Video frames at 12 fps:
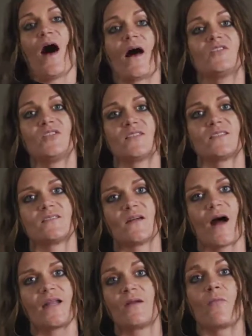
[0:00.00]
I
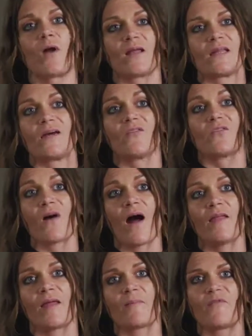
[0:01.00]
didn't want to live.
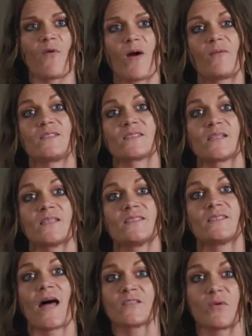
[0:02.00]
Before it was
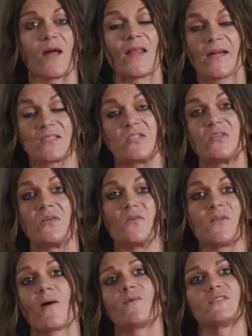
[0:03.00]
because that's what I like to
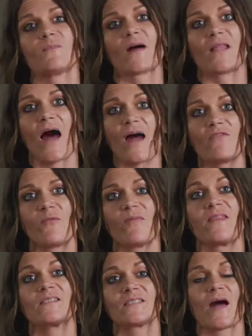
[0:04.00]
do. That was my life.
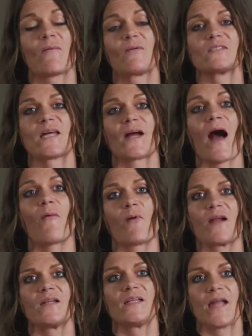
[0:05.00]
But this time it was like I
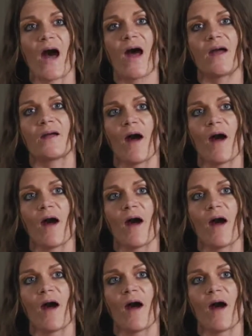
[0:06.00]
wanted to die.